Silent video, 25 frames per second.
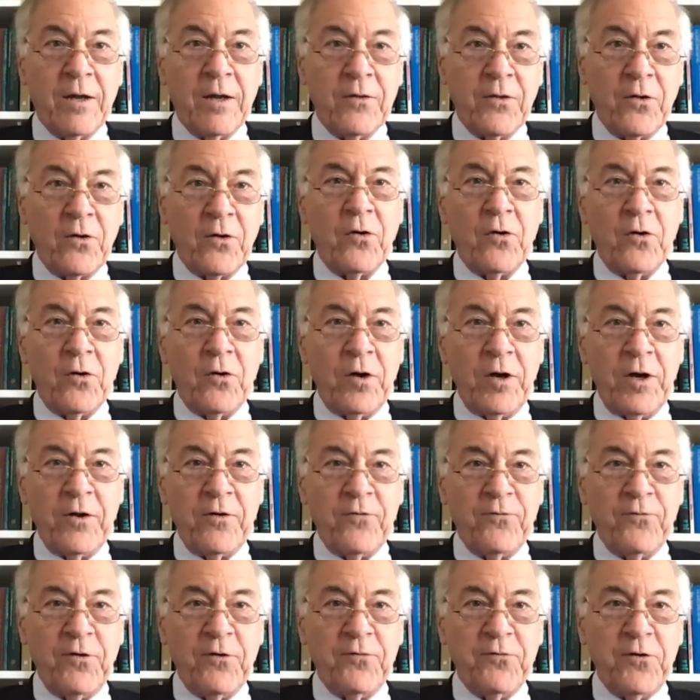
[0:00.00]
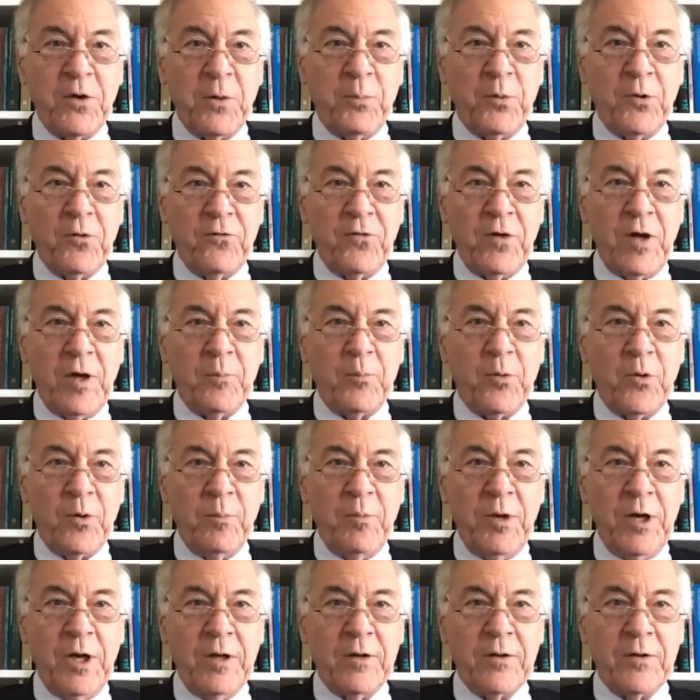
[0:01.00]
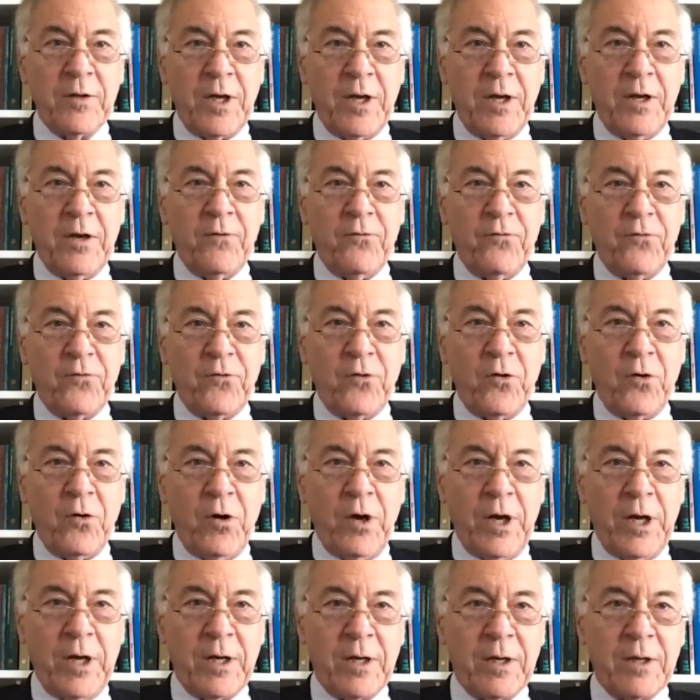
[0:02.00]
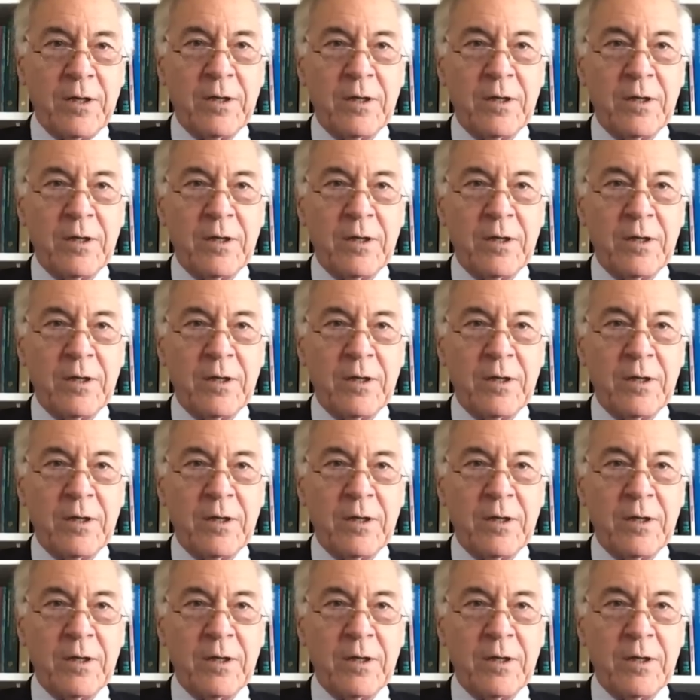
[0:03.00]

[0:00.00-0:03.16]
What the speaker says: The hurdle is 50% per month. End of story.